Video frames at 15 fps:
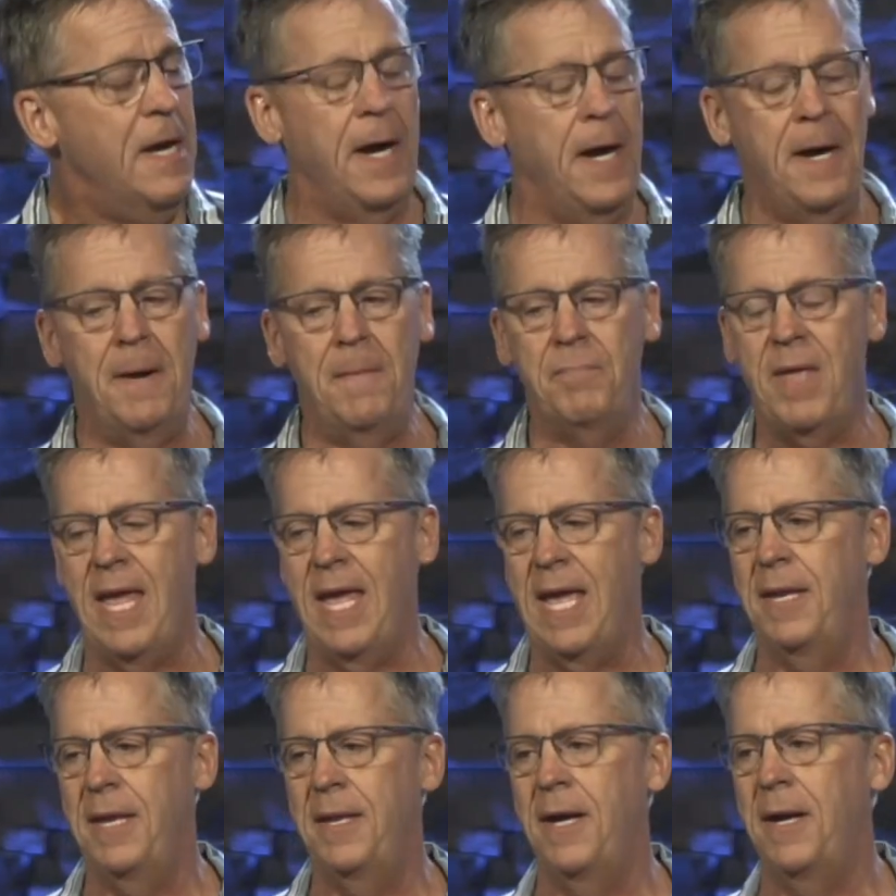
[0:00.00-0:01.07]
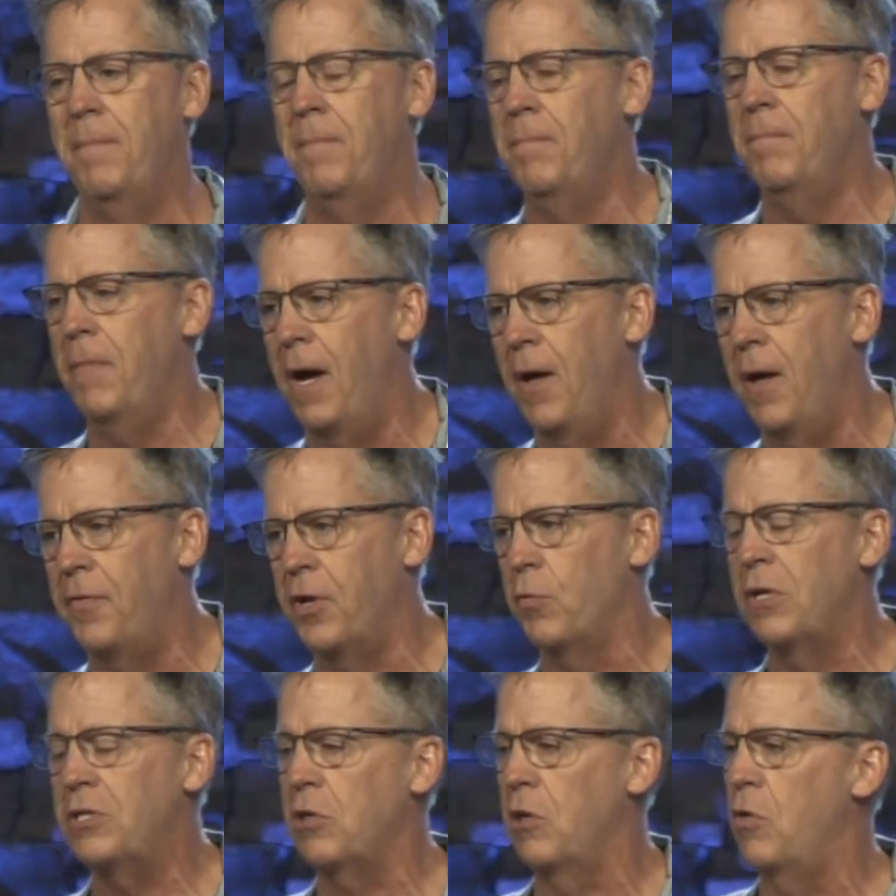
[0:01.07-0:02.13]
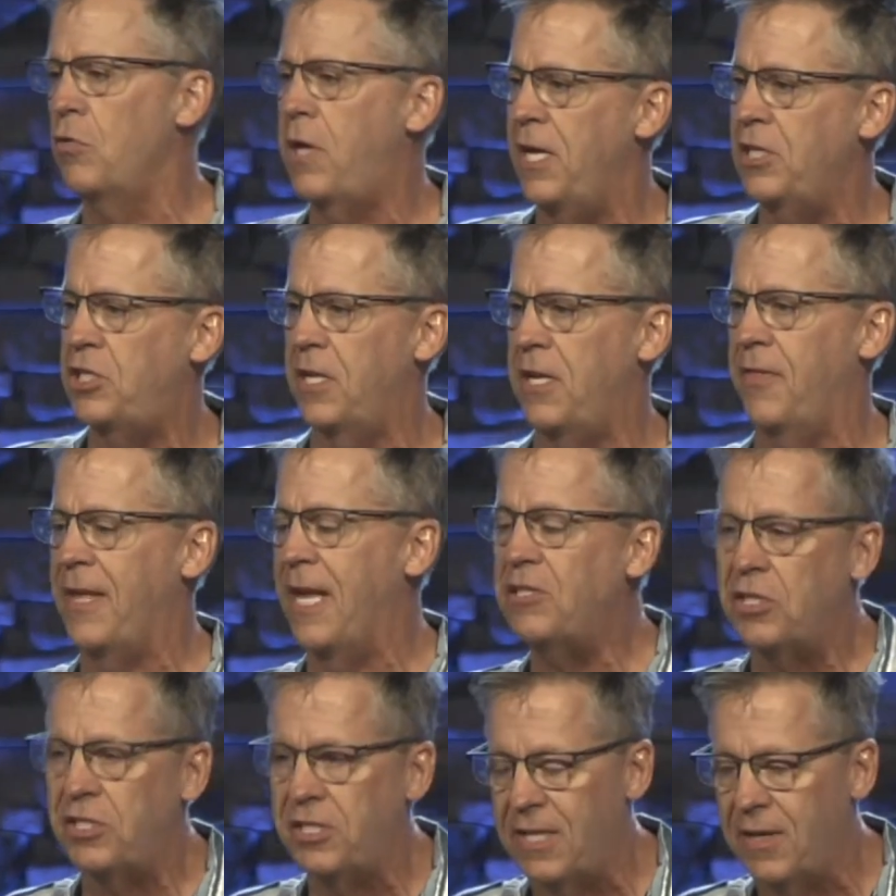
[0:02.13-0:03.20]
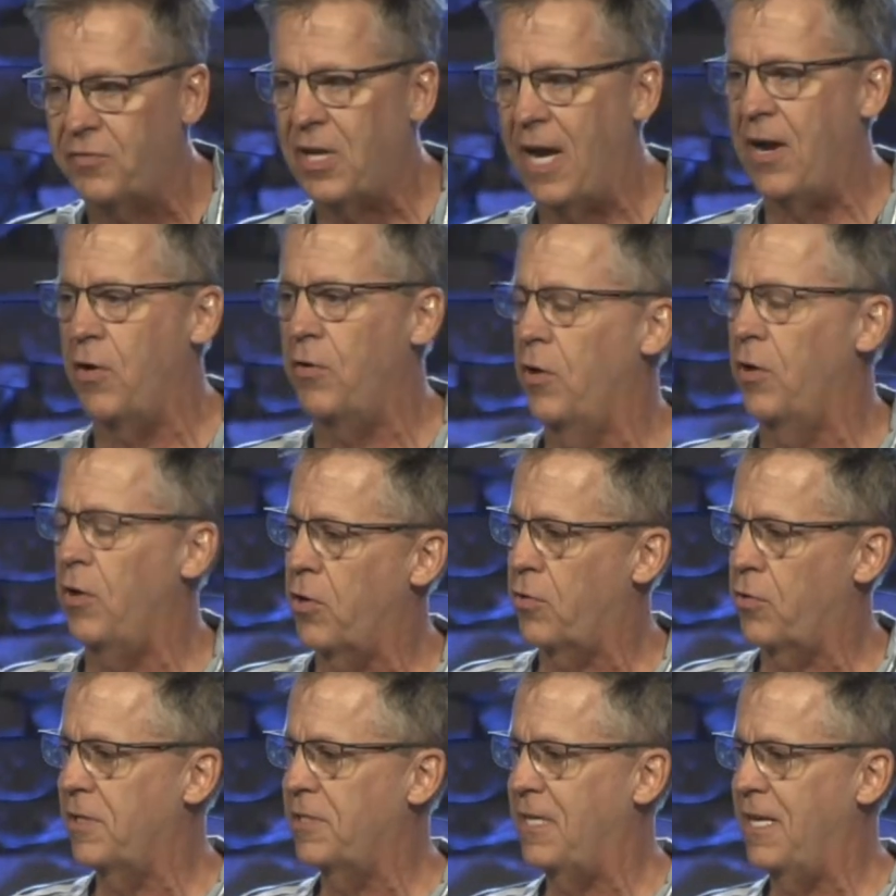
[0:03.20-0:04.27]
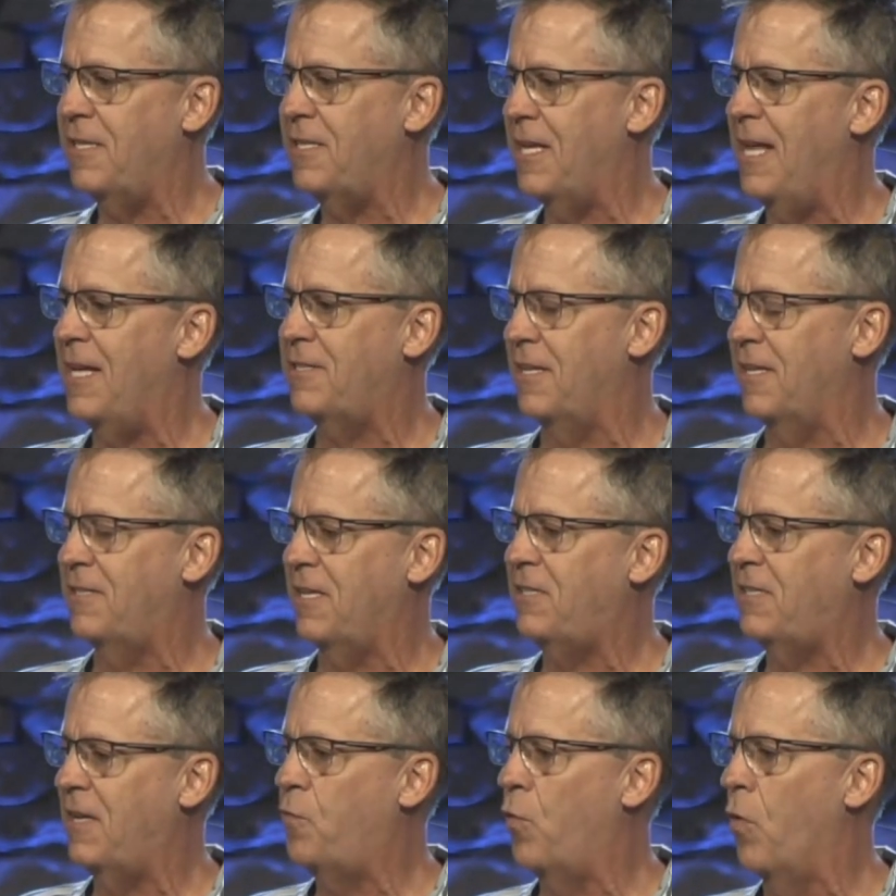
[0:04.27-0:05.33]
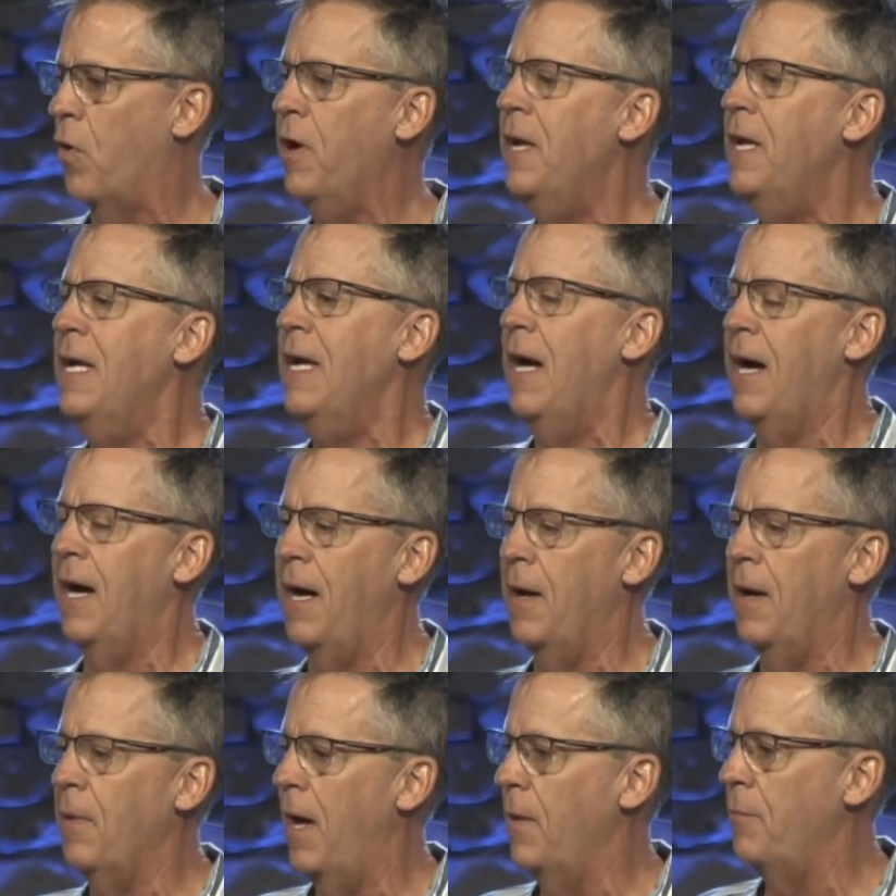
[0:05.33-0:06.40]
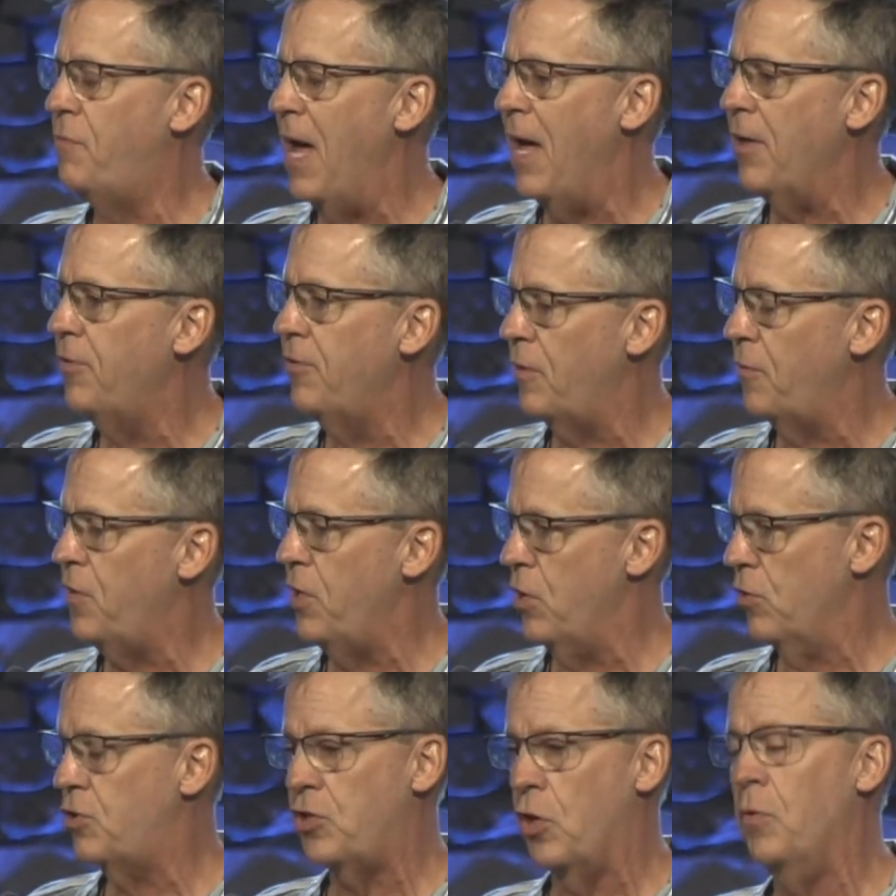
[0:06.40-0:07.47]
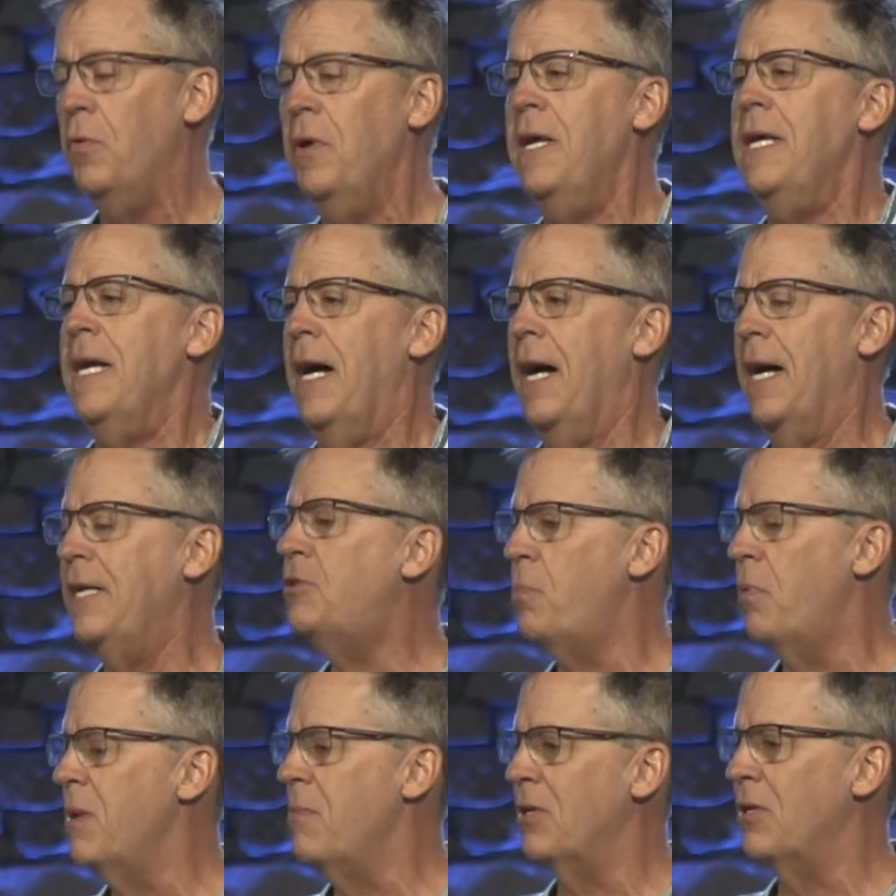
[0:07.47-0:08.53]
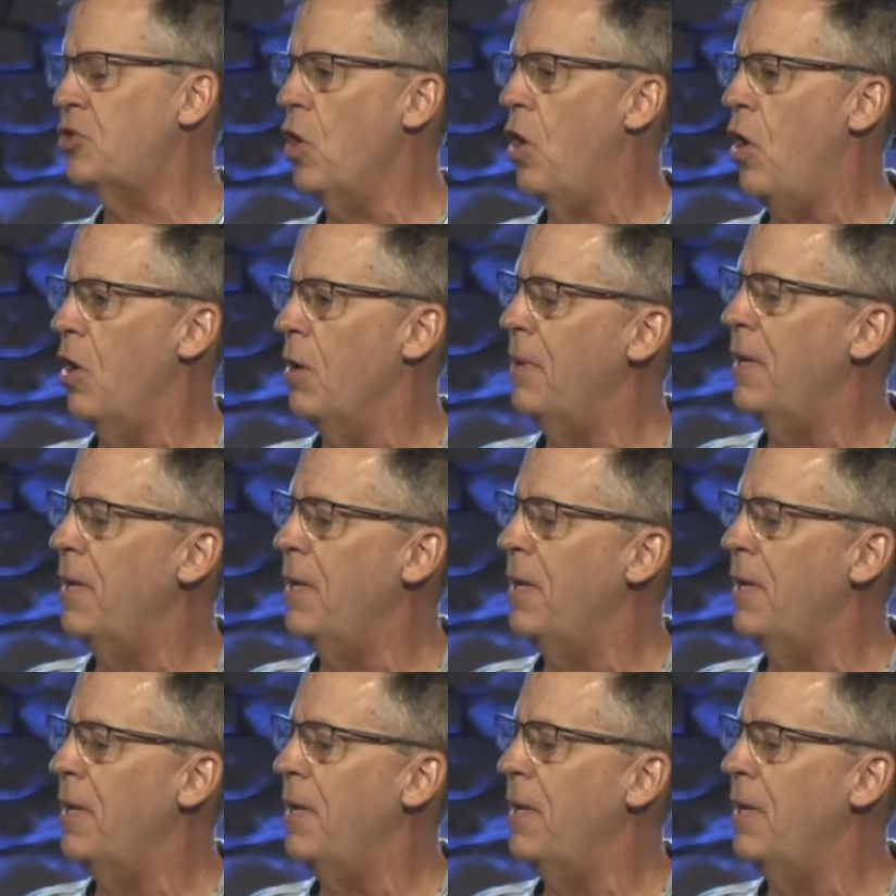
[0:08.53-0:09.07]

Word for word: Um, and um, uh, the original location and the ancient city of Tyre no longer exists and hasn't existed for uh, uh, thousands of years. So uh, it's pretty much gone.